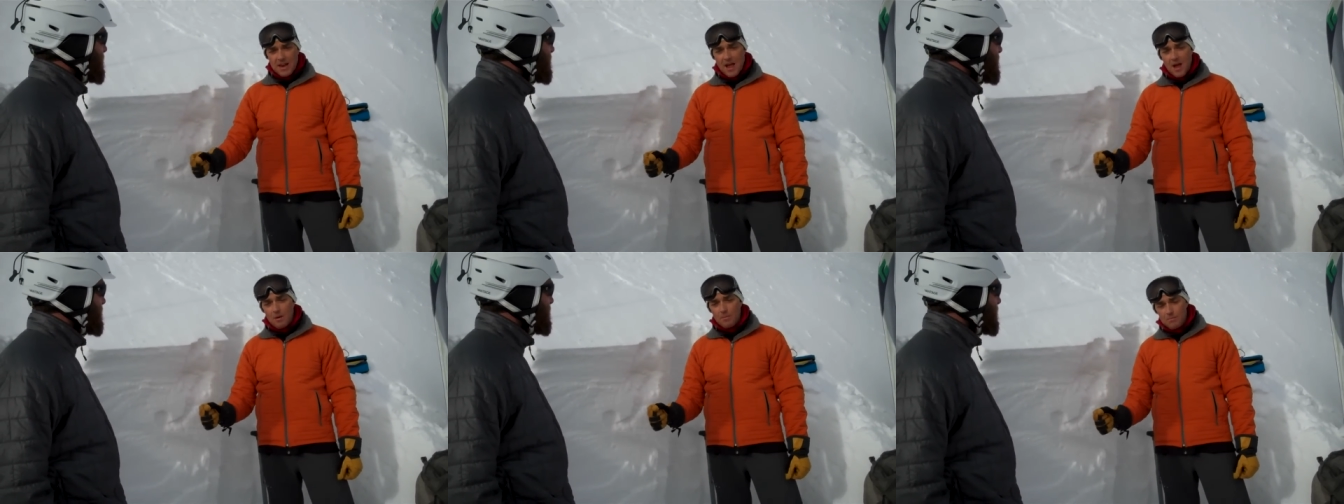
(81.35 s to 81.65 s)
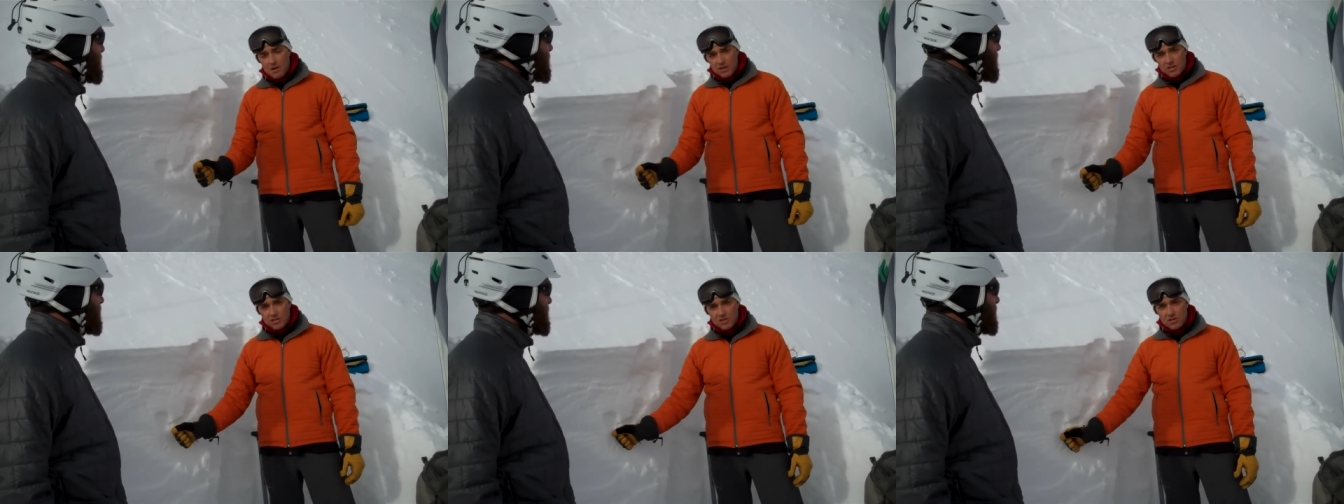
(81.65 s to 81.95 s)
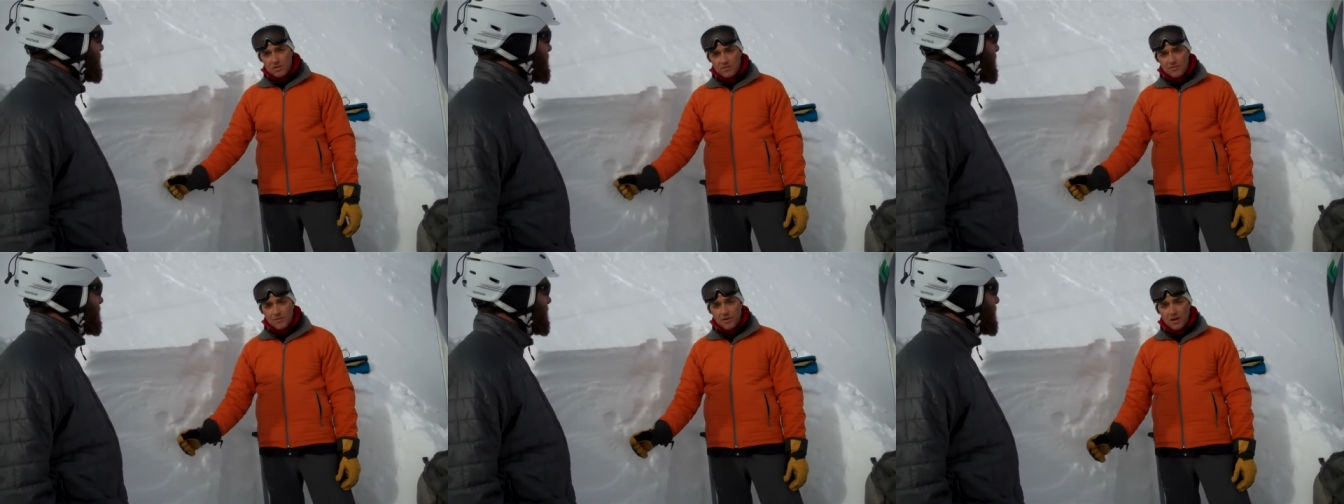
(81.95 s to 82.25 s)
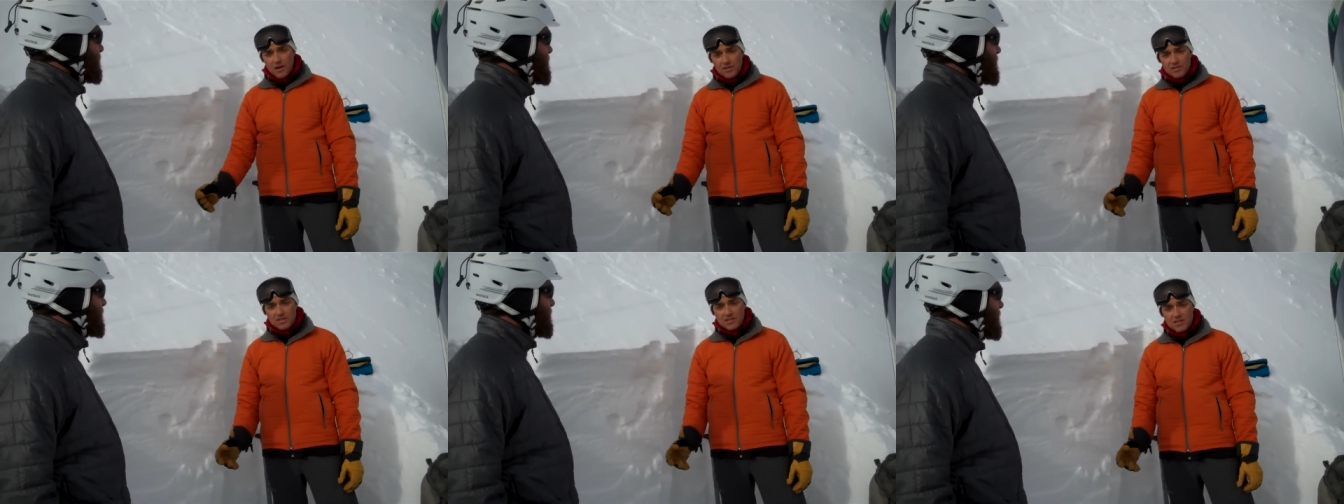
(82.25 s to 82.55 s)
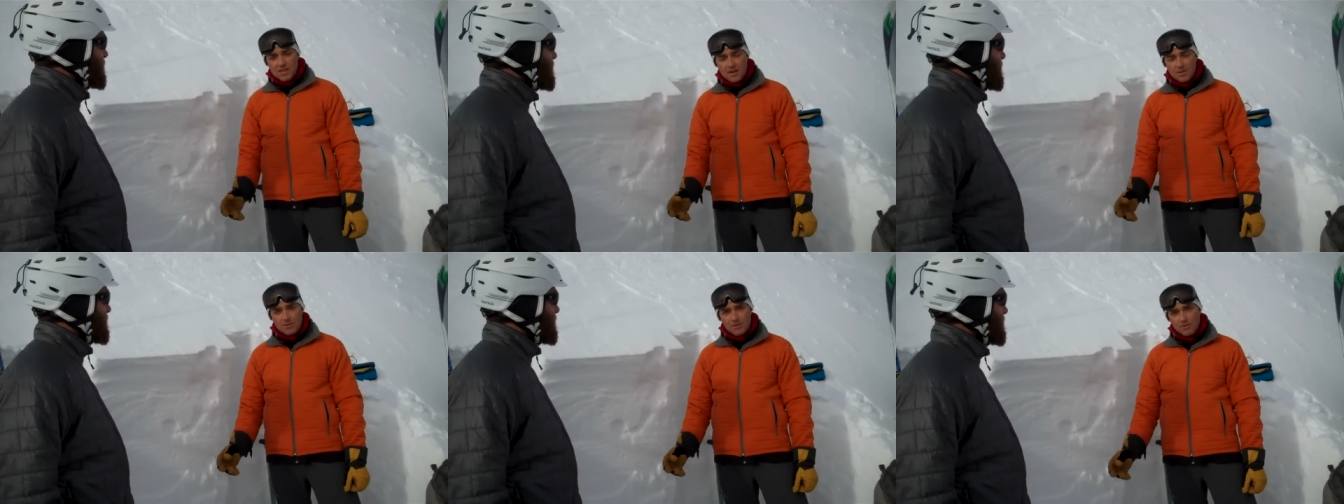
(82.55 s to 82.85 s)
how much snow falls
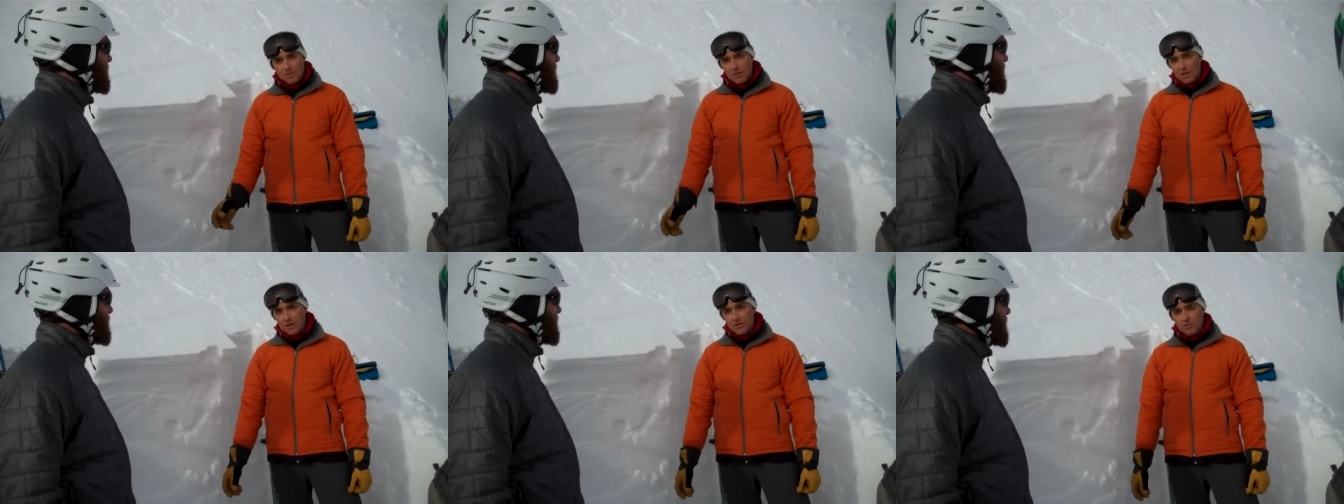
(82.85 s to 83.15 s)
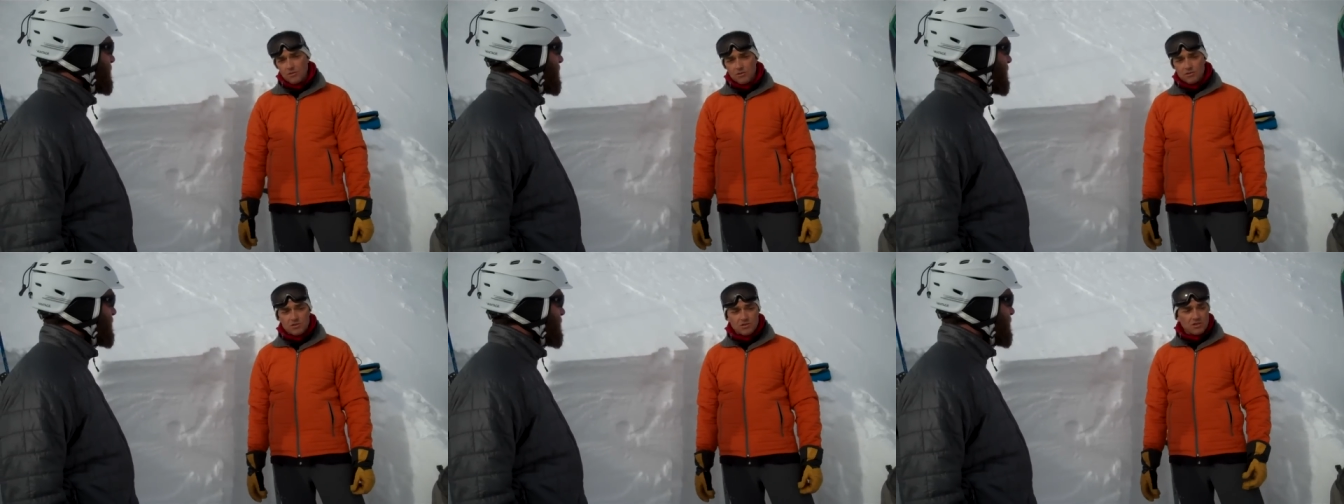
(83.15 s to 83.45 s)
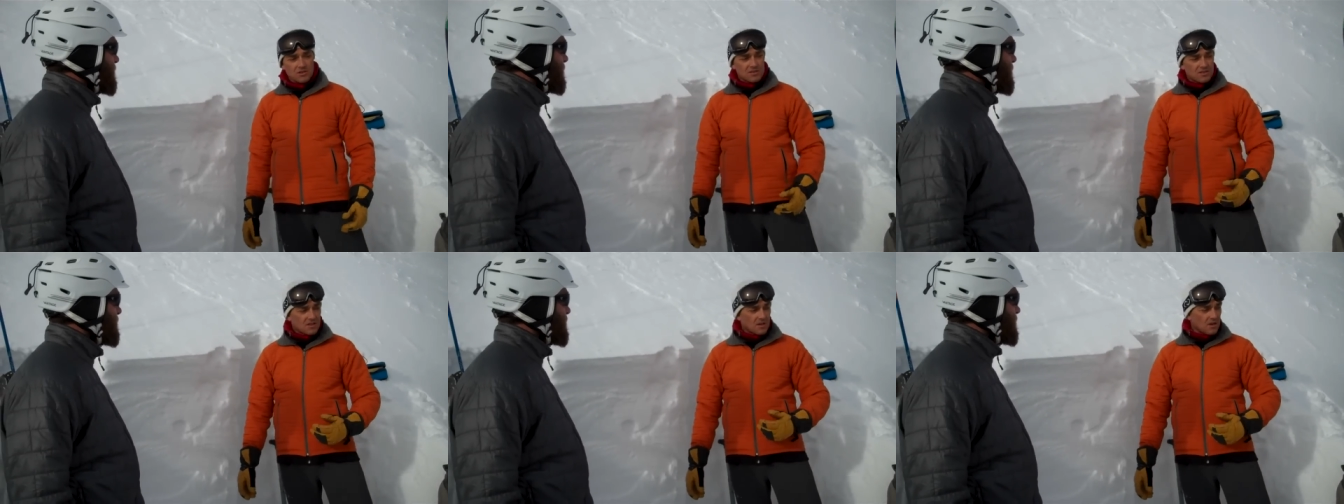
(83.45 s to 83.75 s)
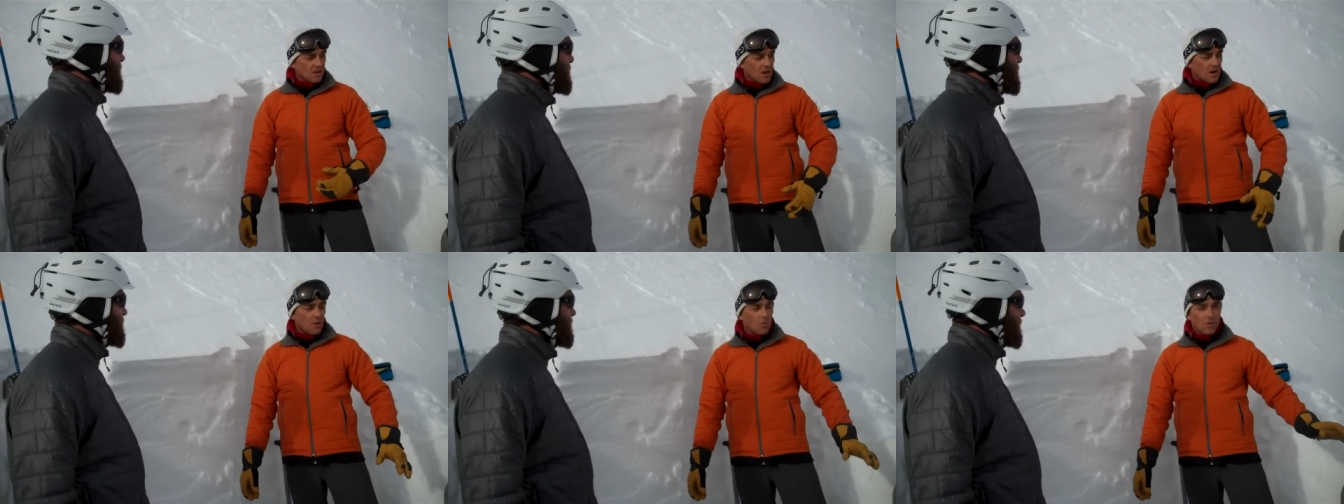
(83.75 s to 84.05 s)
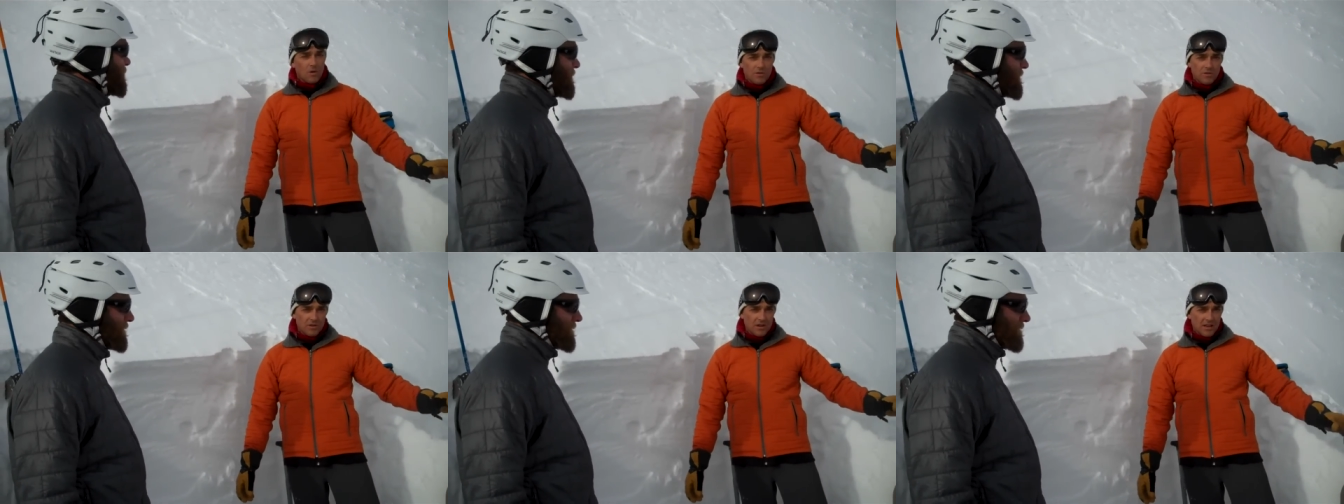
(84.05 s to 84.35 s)
is going to be really crucial as to
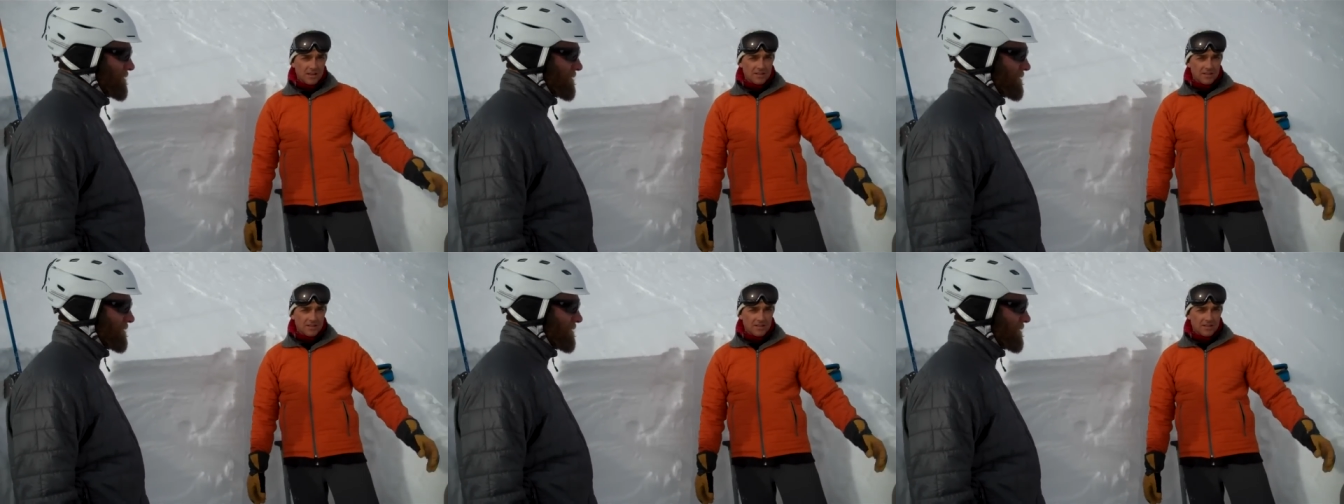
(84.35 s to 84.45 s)
whether or